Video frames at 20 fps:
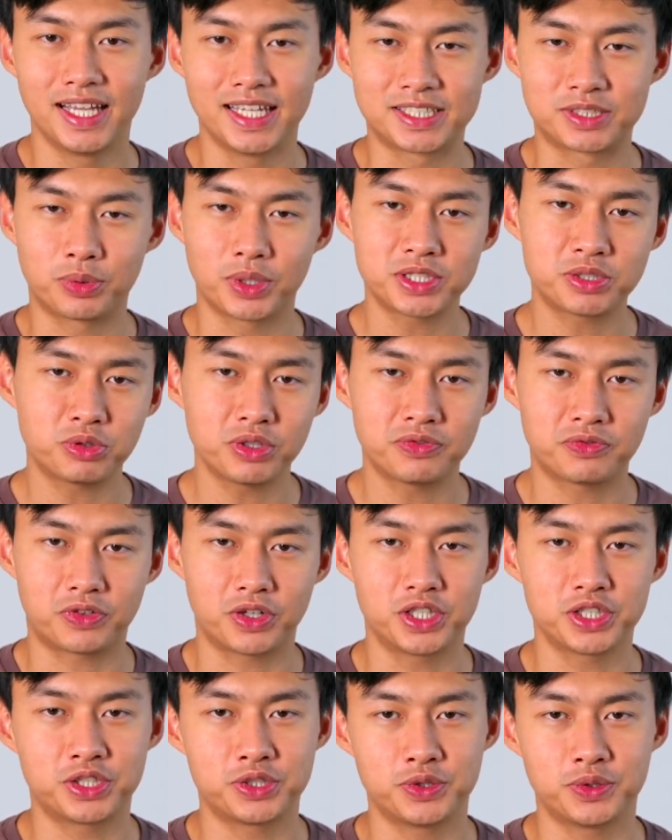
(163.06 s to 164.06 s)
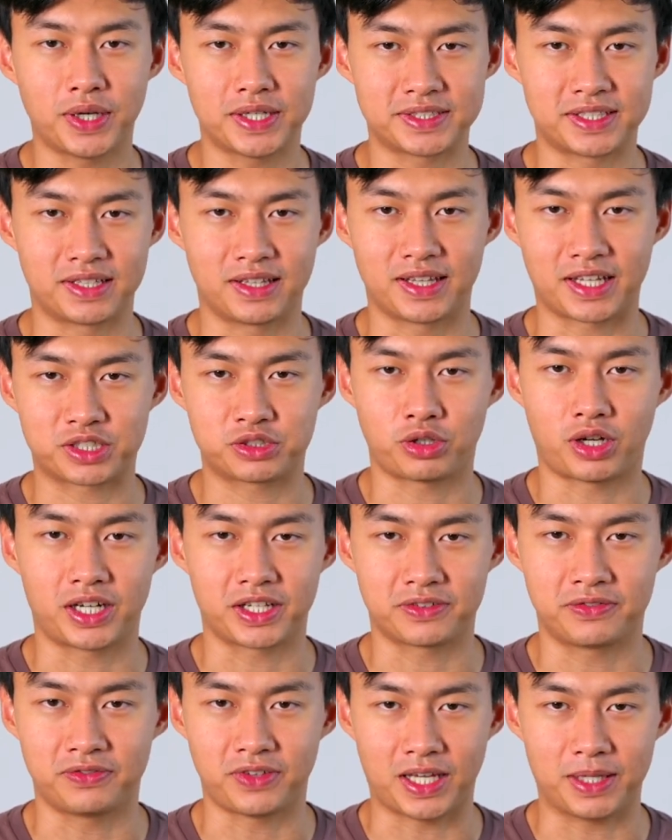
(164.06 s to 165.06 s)
It's what's referred to as an
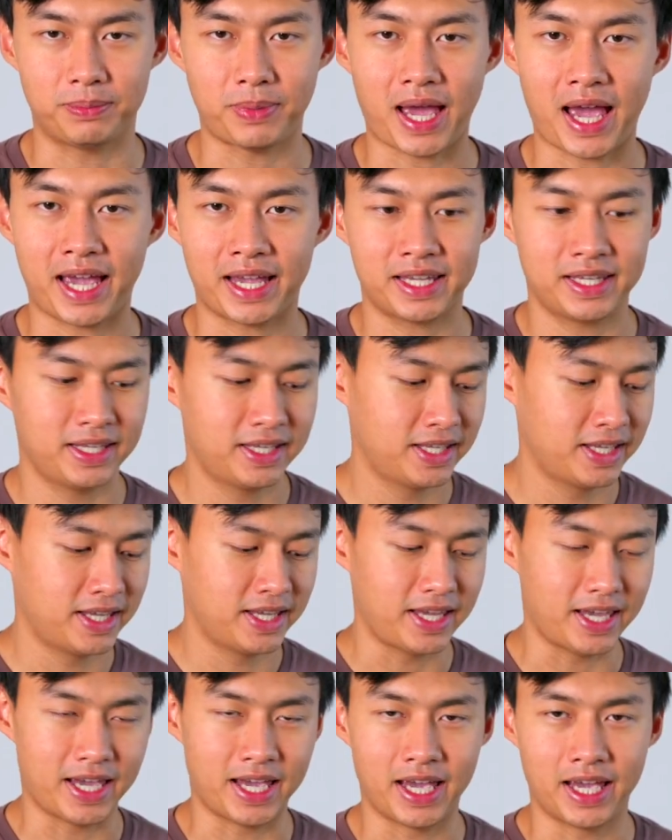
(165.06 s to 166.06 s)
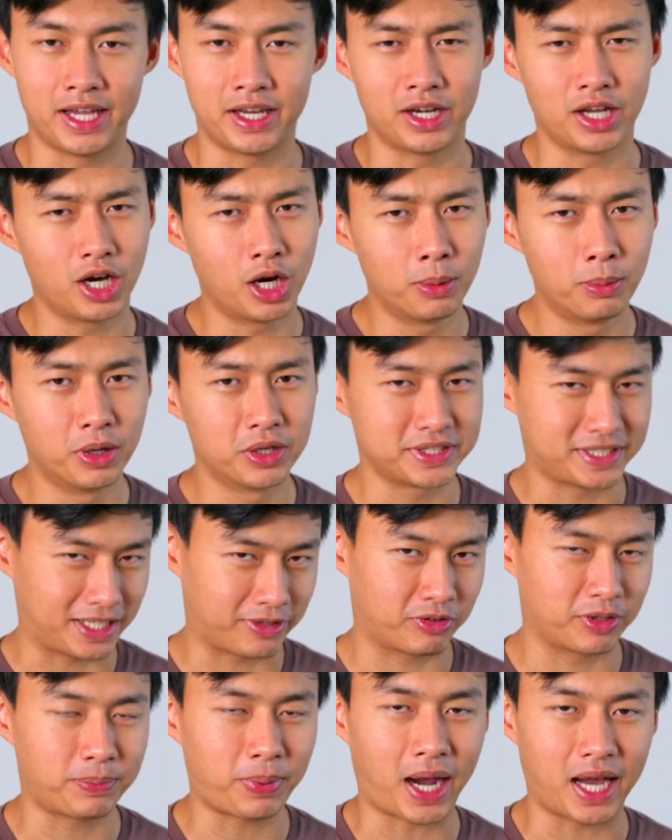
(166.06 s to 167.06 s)
electronic flight bag, and almost
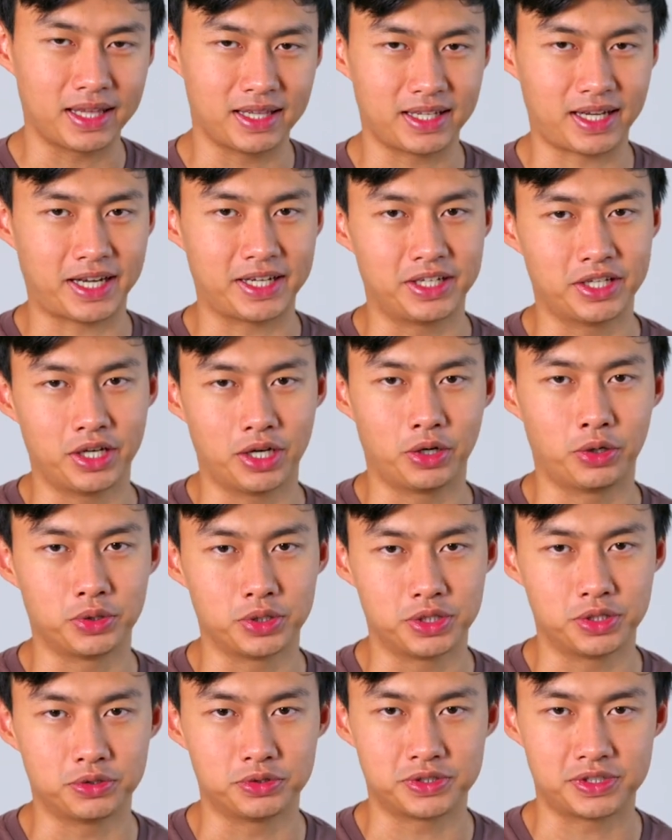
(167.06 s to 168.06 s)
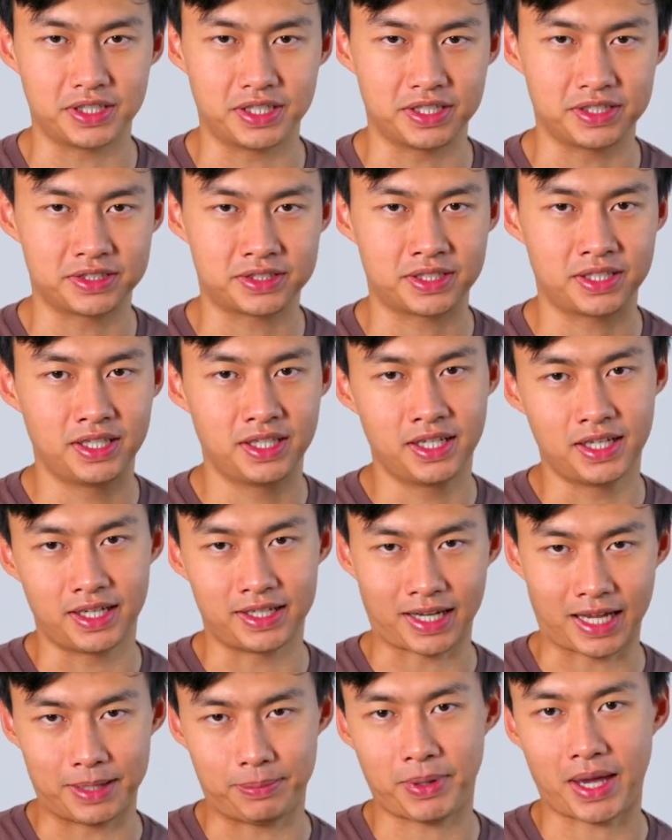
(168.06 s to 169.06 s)
every pilot I know uses
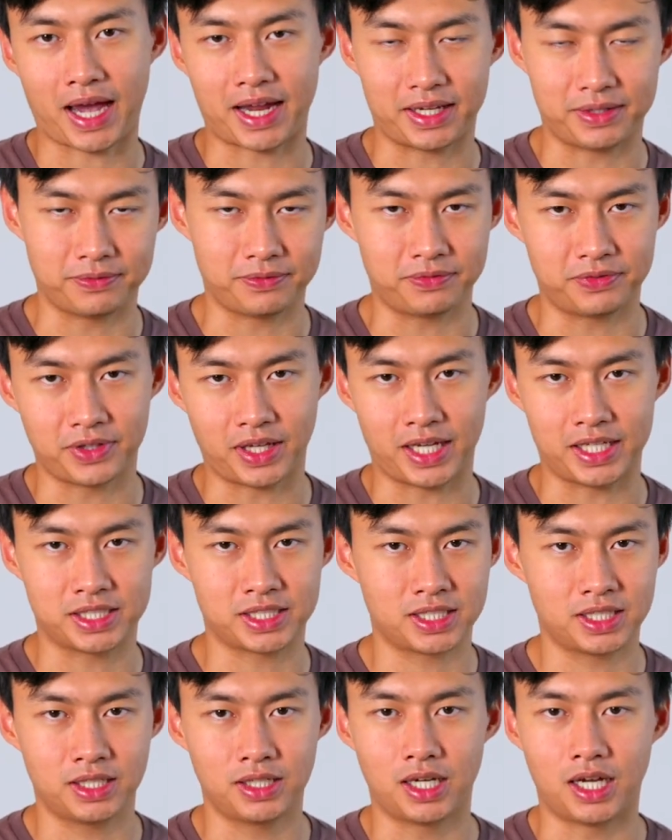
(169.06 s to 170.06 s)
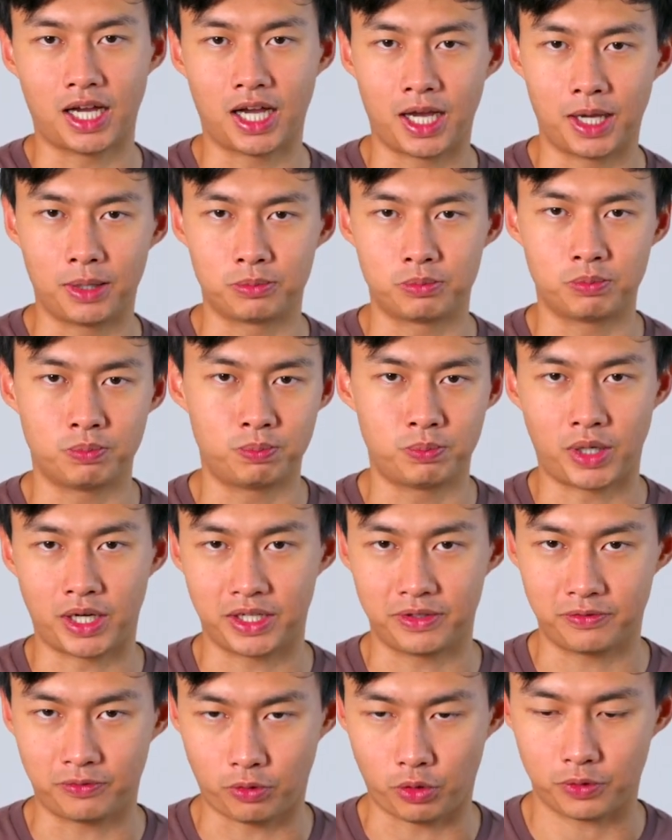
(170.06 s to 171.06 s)
an iPad in flight
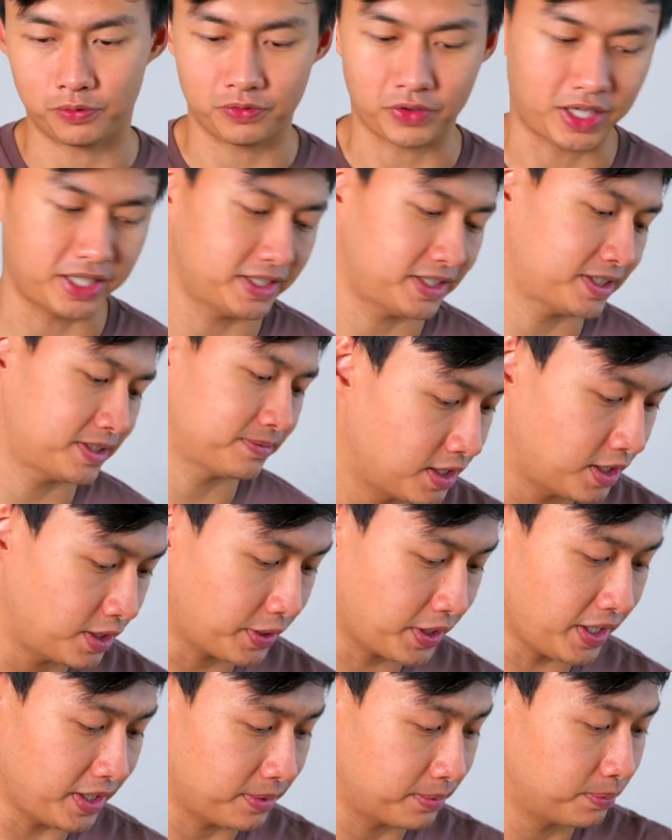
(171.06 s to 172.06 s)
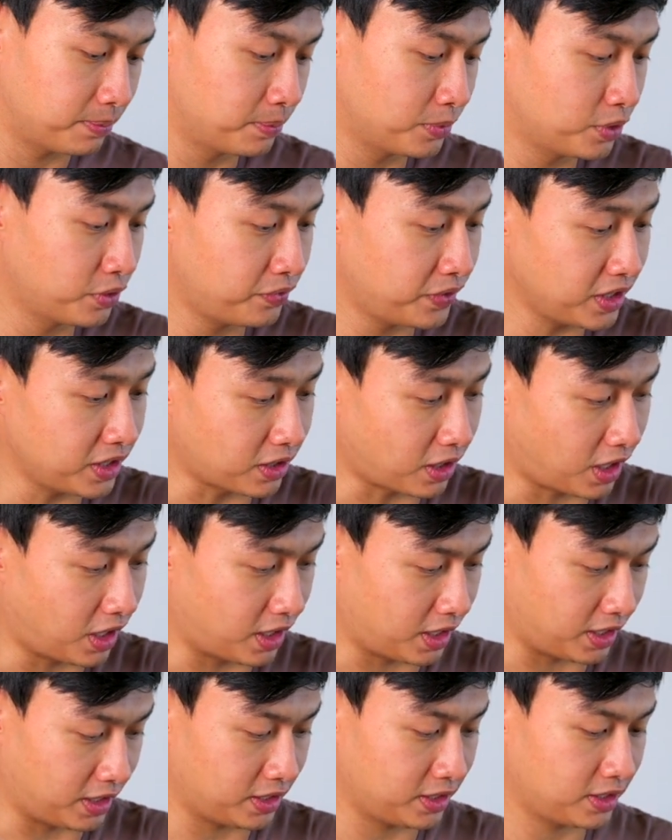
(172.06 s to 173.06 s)
running ForeFlight. Okay, moving
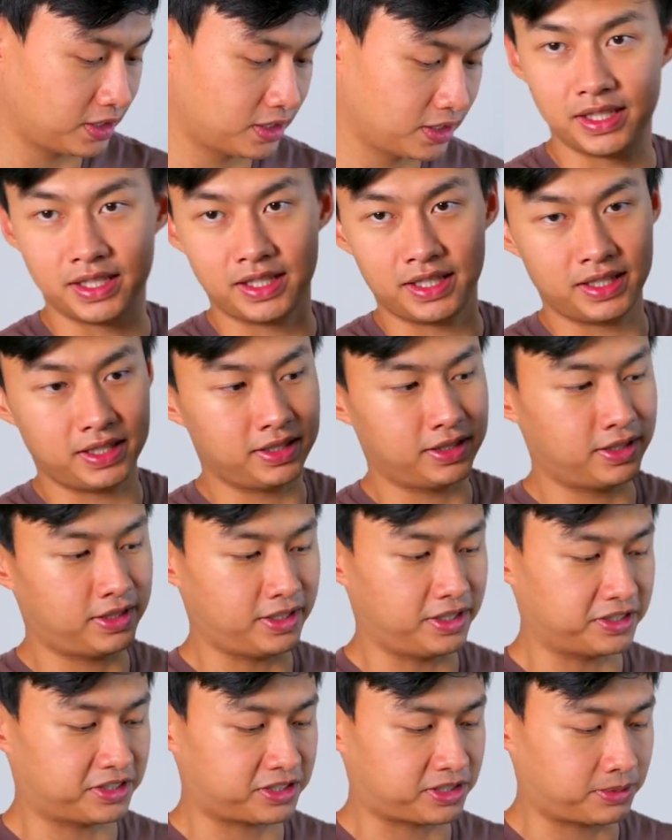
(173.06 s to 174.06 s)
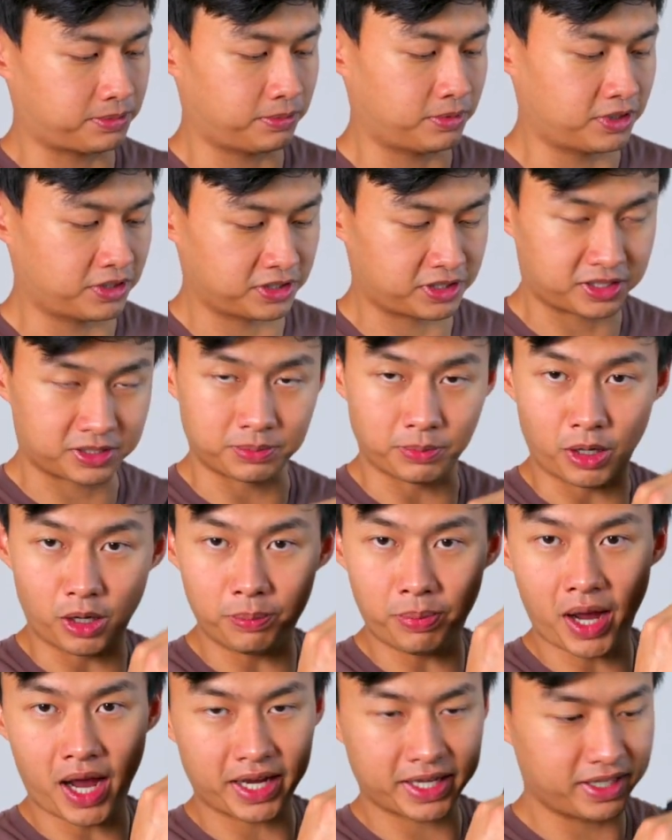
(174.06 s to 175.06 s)
on. In this small
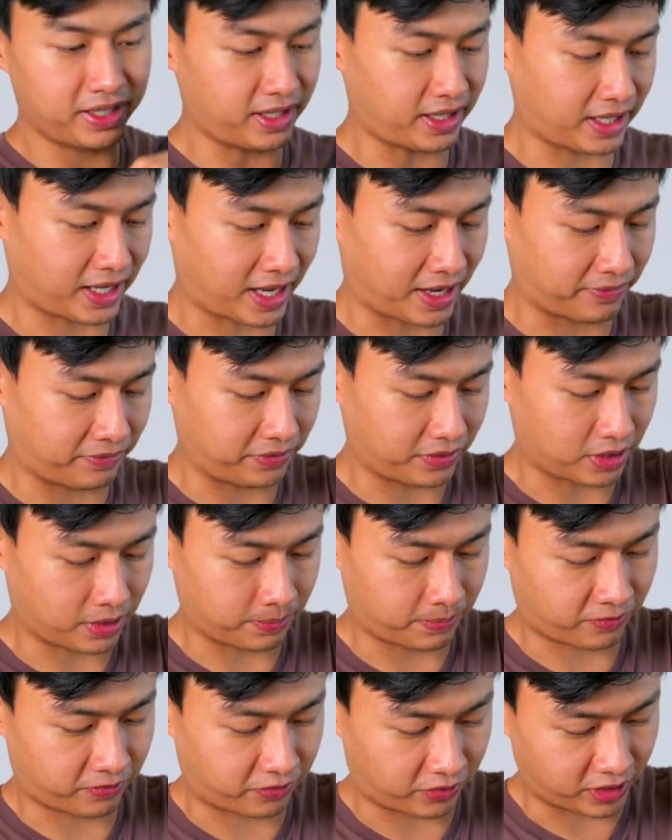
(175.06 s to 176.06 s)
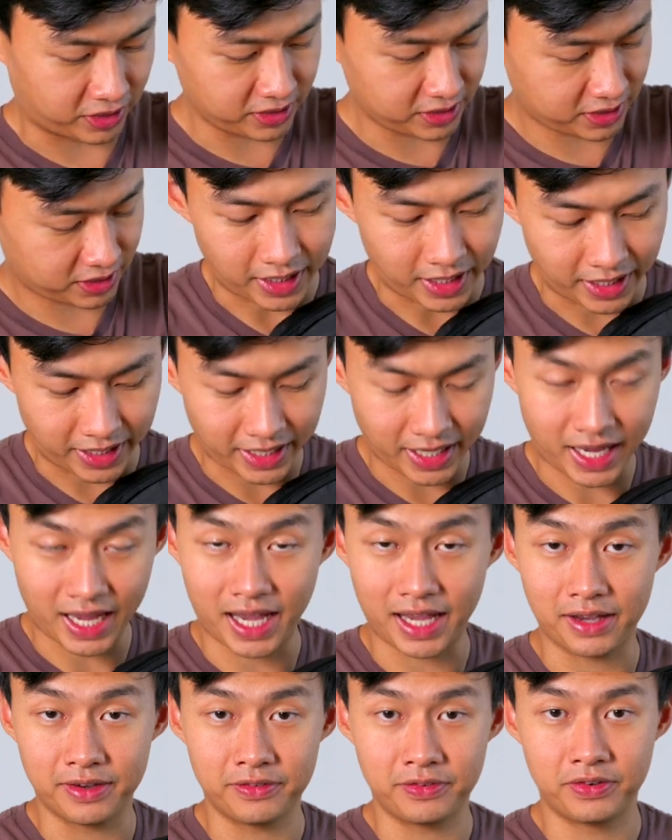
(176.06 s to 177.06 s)
pocket I have up front, I
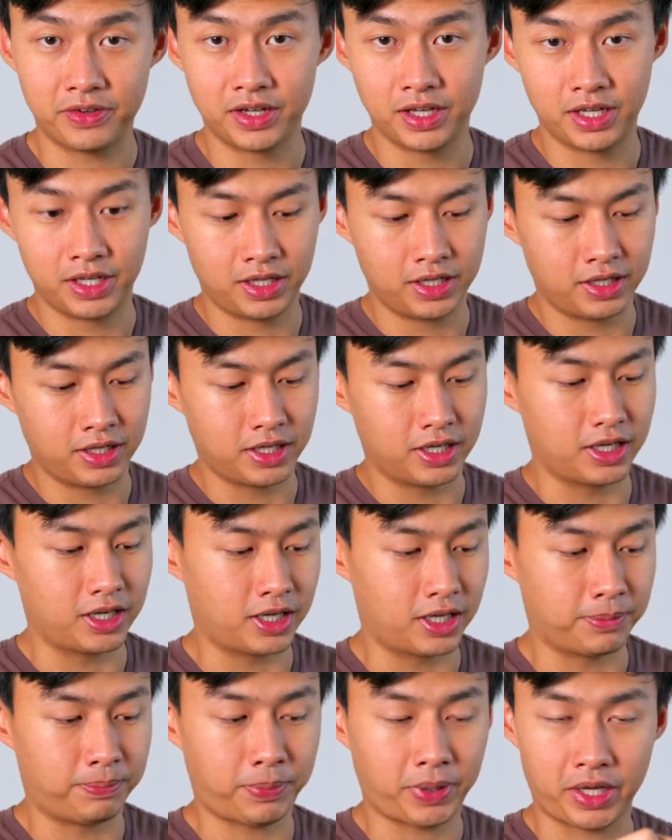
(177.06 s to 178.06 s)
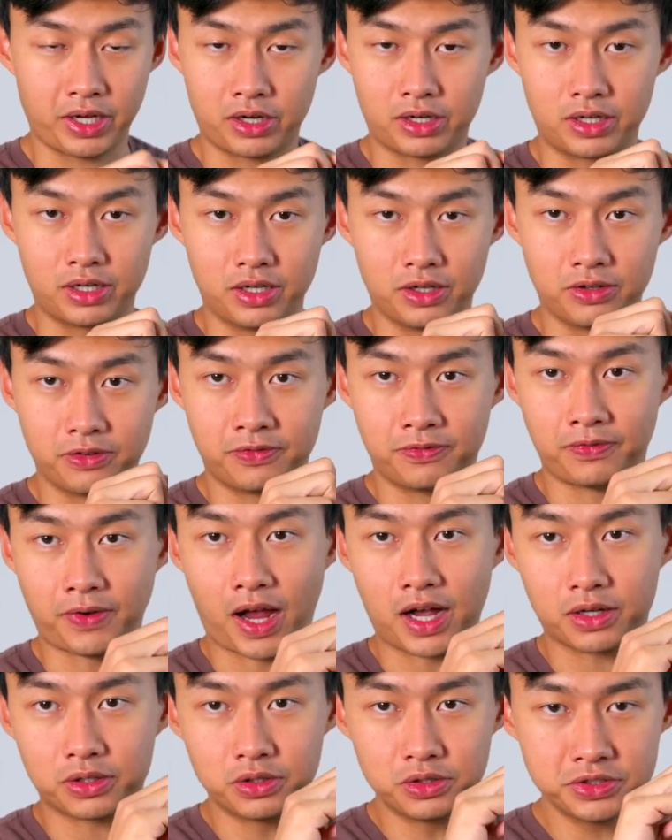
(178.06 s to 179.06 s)
have a pair of
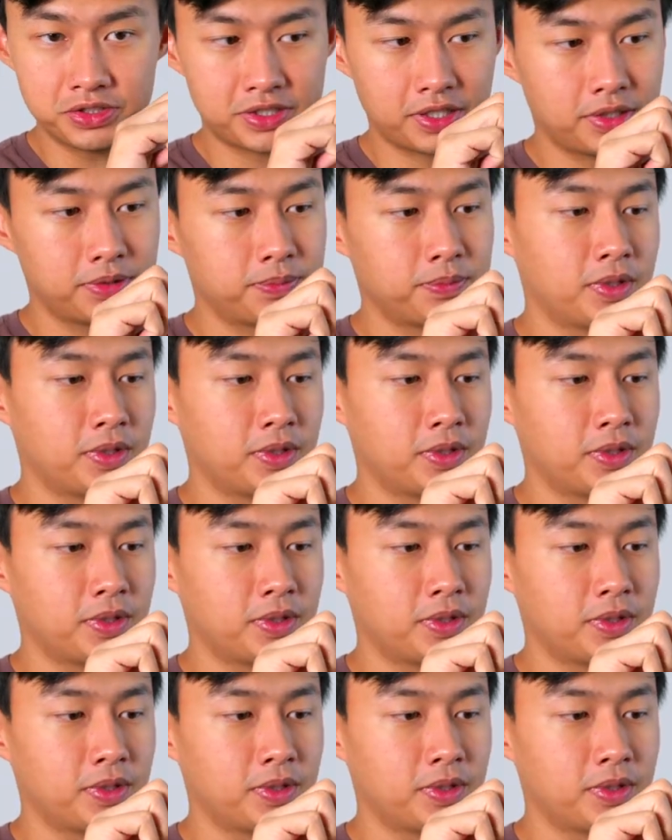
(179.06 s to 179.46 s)
foggles.